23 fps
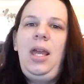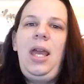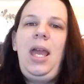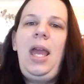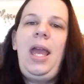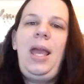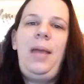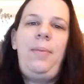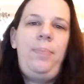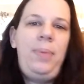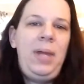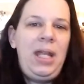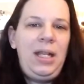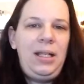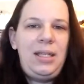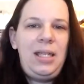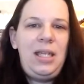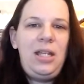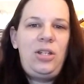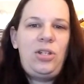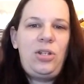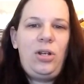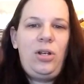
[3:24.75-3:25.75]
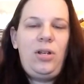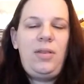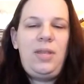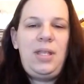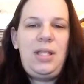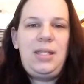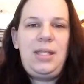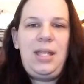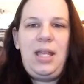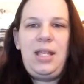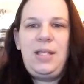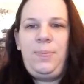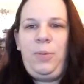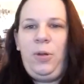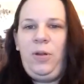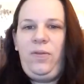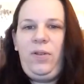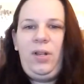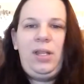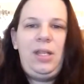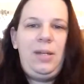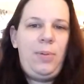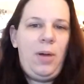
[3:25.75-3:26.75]
a pink t-shirt that says
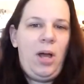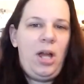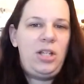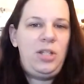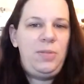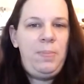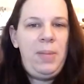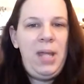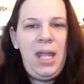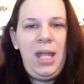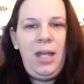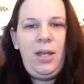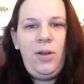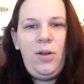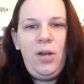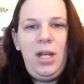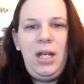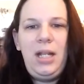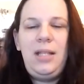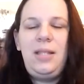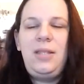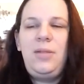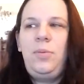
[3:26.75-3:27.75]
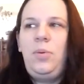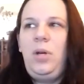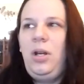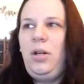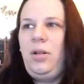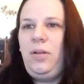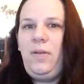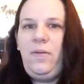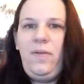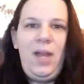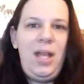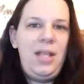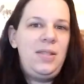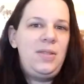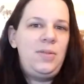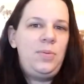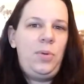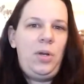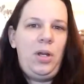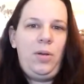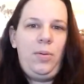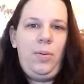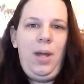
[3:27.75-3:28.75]
Perfectly Posh Pink on it to wear to events,
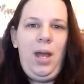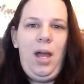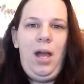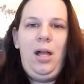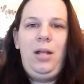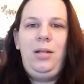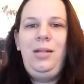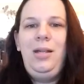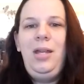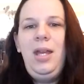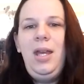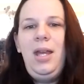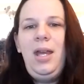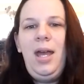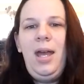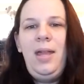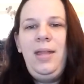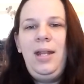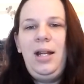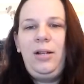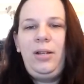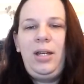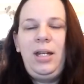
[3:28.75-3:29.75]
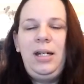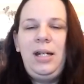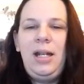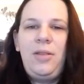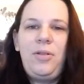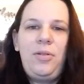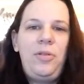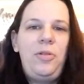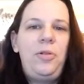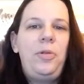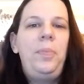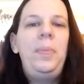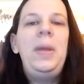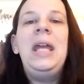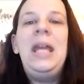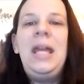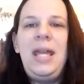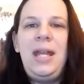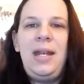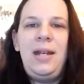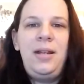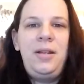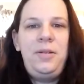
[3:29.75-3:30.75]
wear around, and then I'll get another little
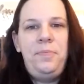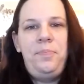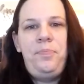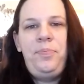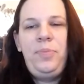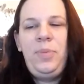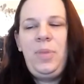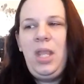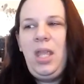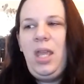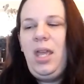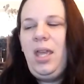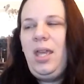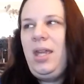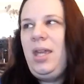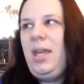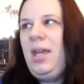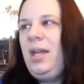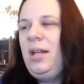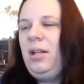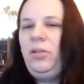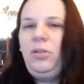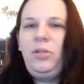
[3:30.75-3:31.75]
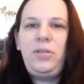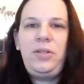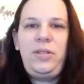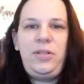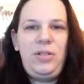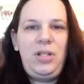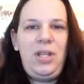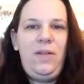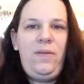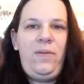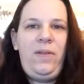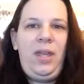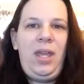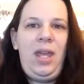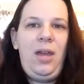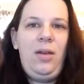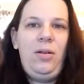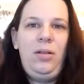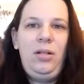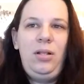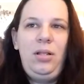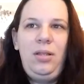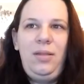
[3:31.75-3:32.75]
pin and a little
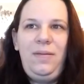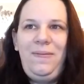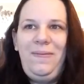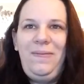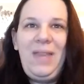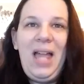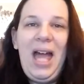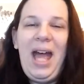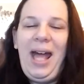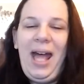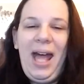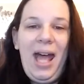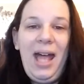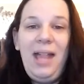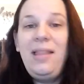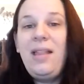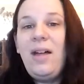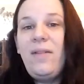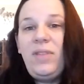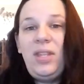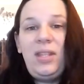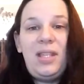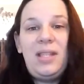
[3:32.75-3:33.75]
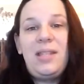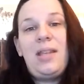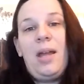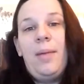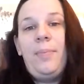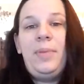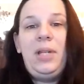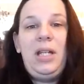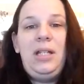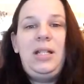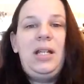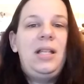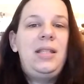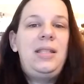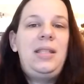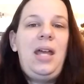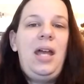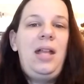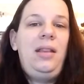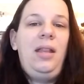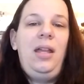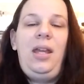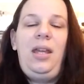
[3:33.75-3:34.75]
certificate. I love that this company does
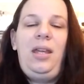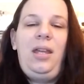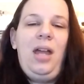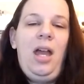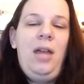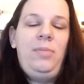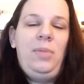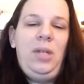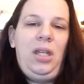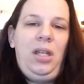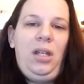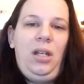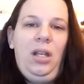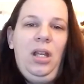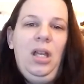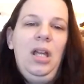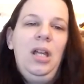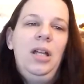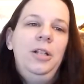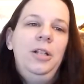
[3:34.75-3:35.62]
that. Like, I mean,